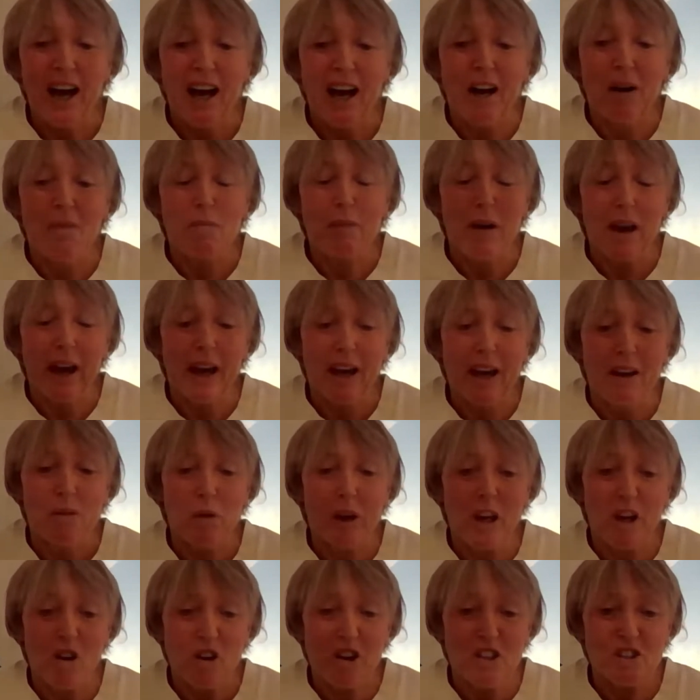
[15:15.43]
And
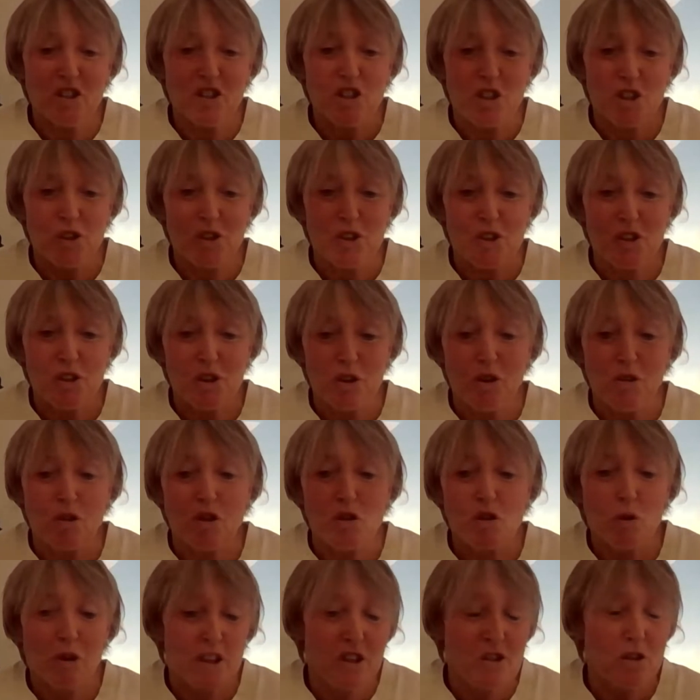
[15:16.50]
we got introduced to
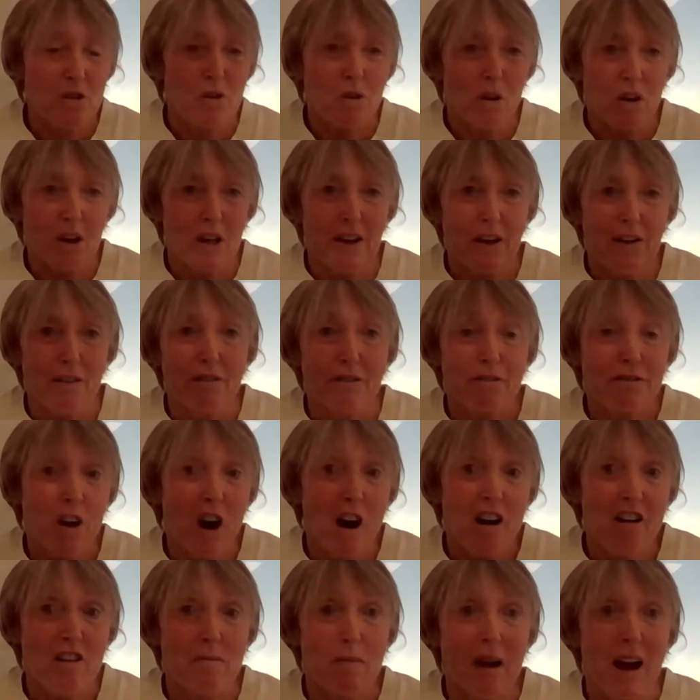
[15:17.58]
Toitu
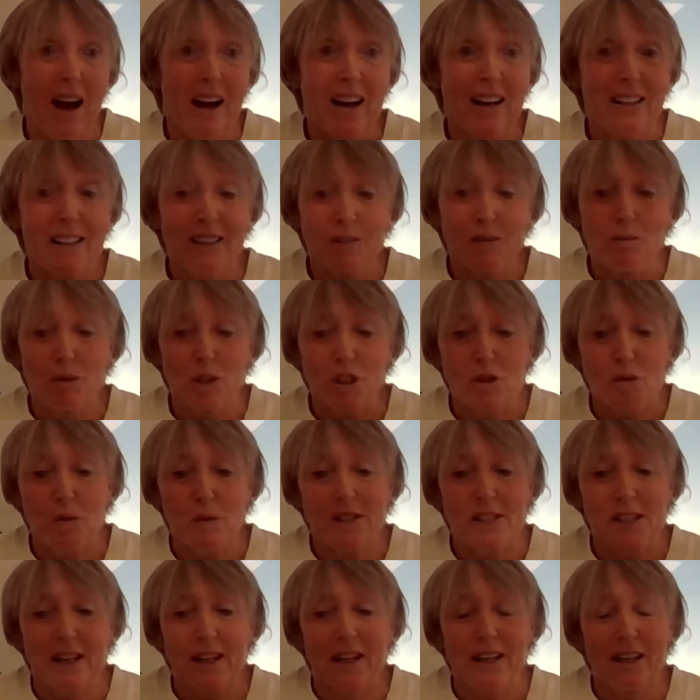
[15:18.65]
Enviromark, which
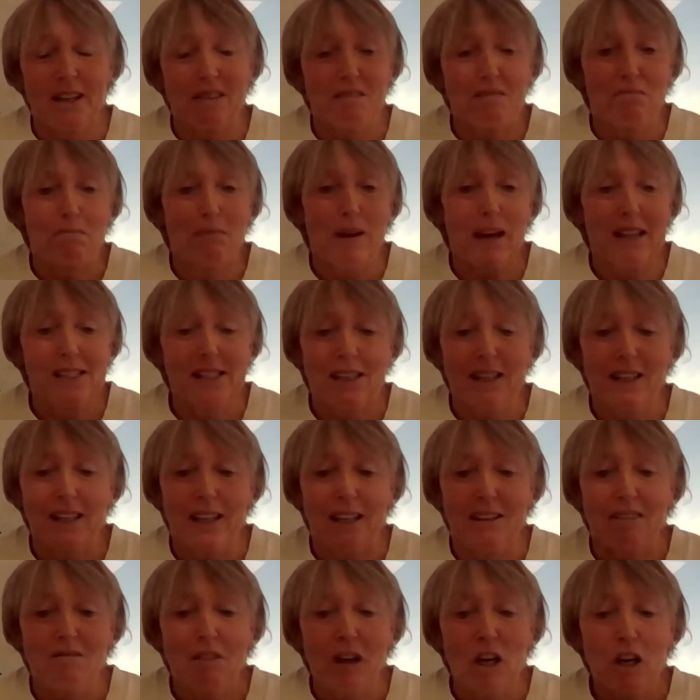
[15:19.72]
was
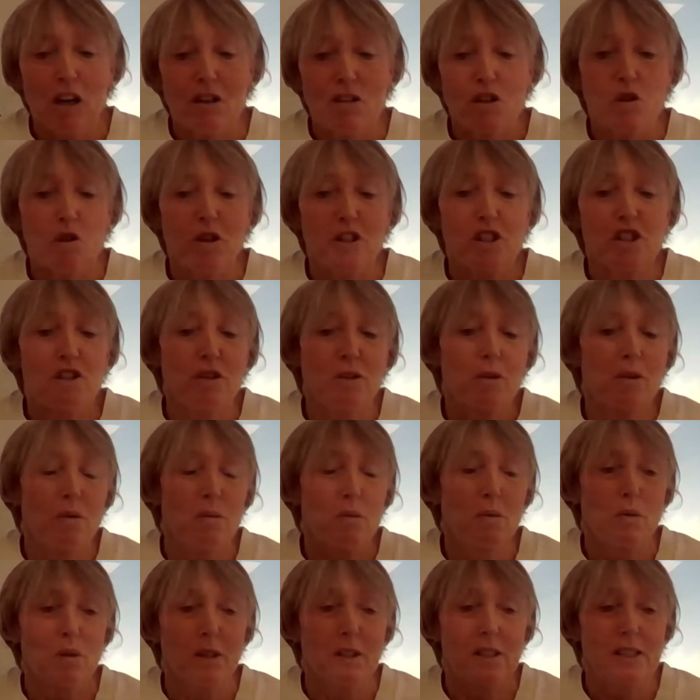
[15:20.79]
basically
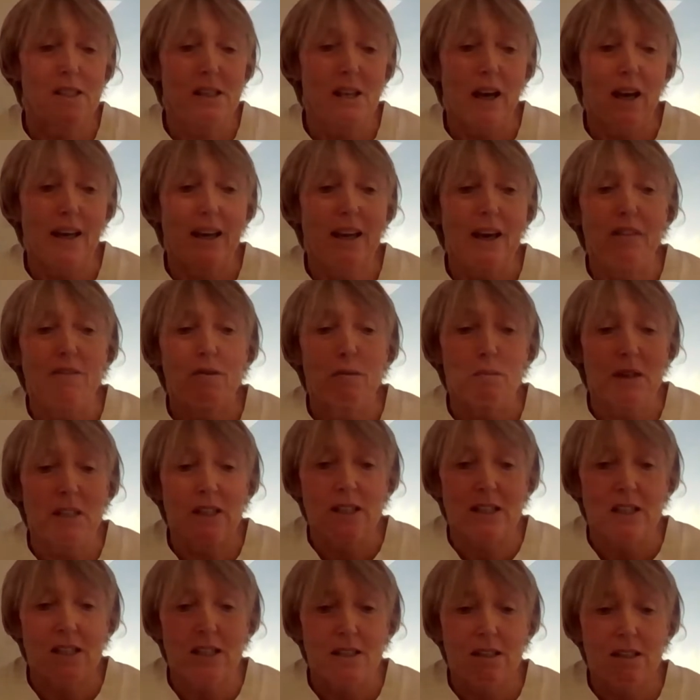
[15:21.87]
Toitu was a
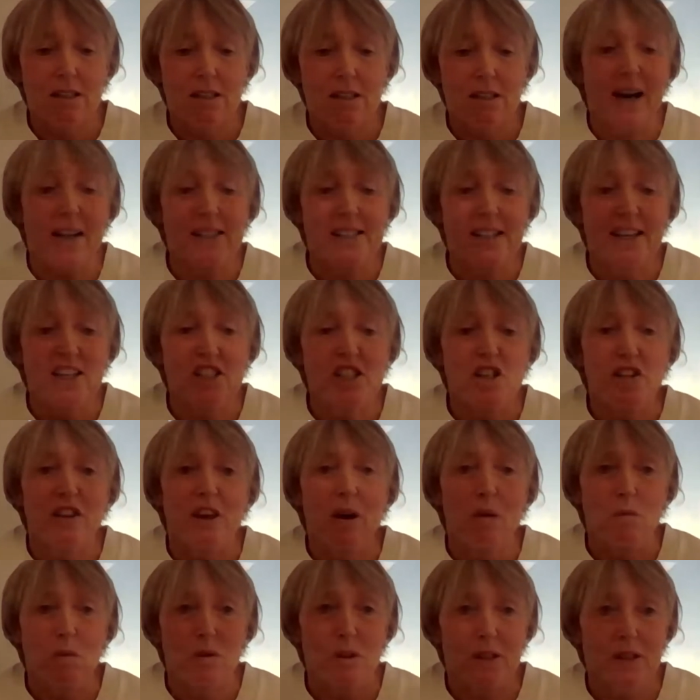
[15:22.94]
government
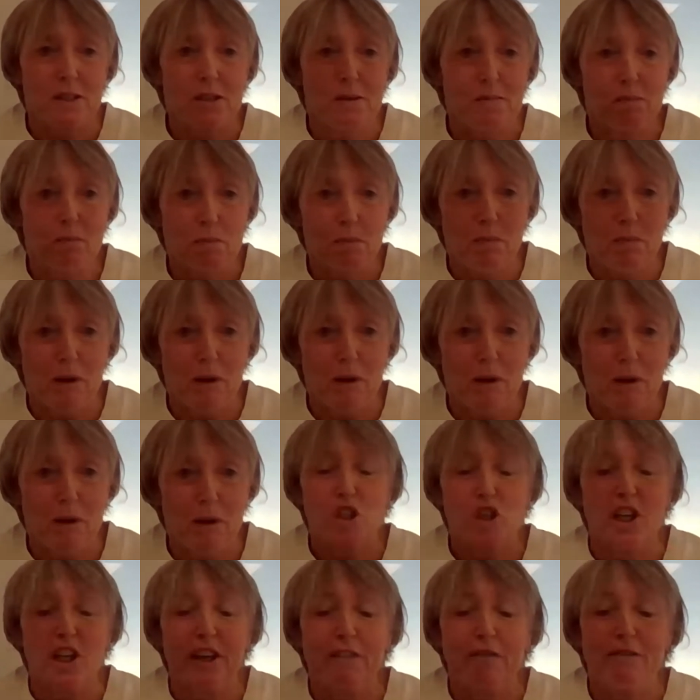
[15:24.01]
organisation that was
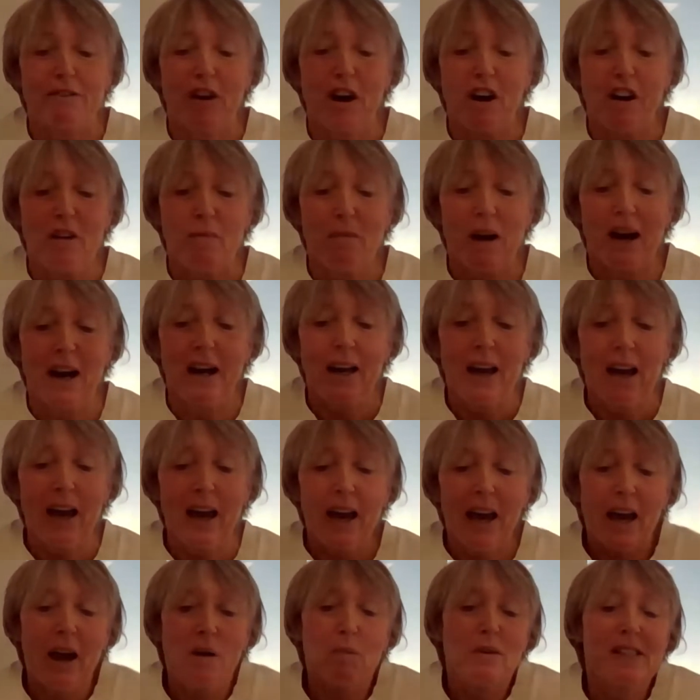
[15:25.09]
pushing Enviromark.
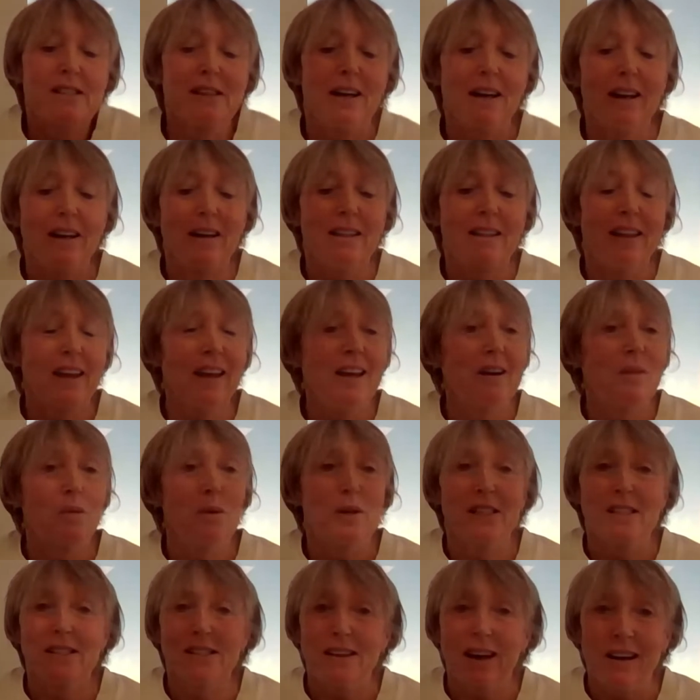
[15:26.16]
And we started there.
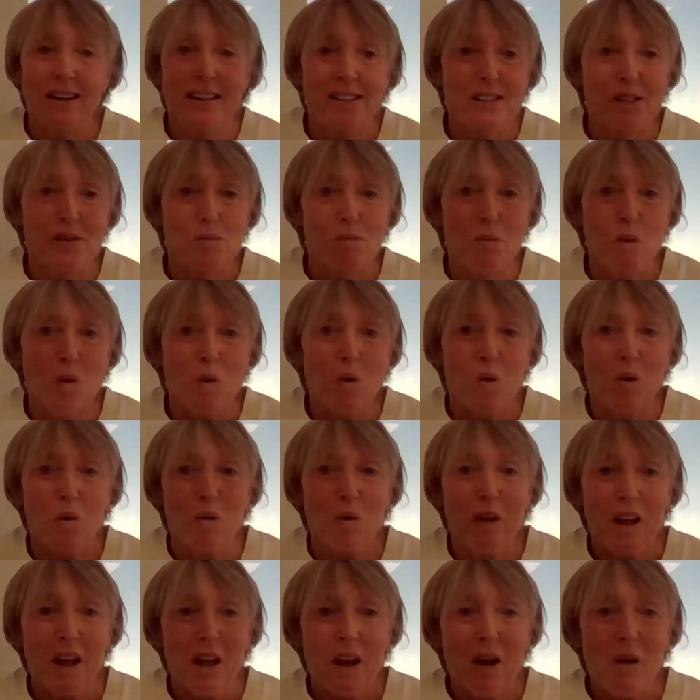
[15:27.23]
We started
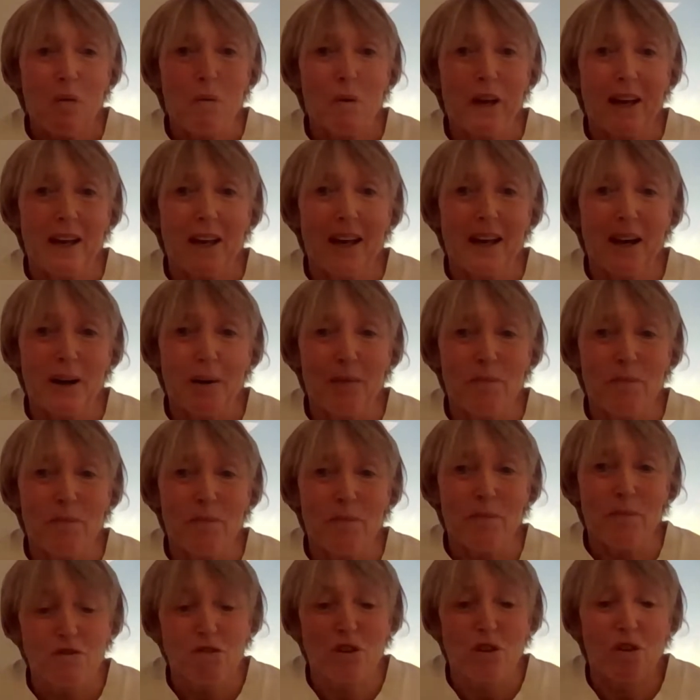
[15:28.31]
small. We
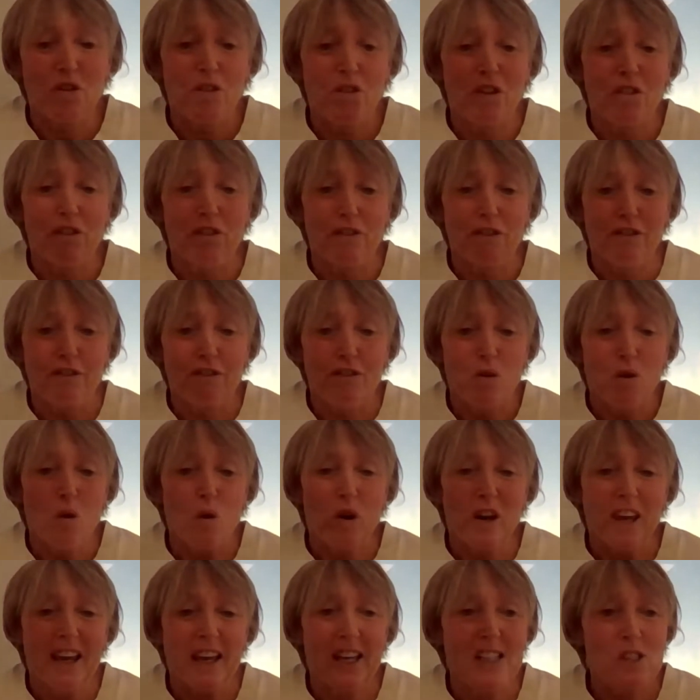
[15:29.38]
the first 4
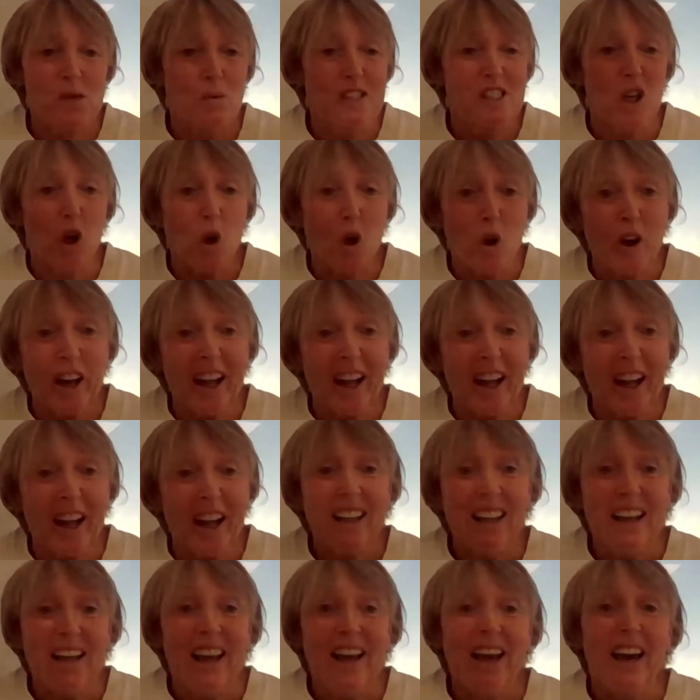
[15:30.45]
years was learning.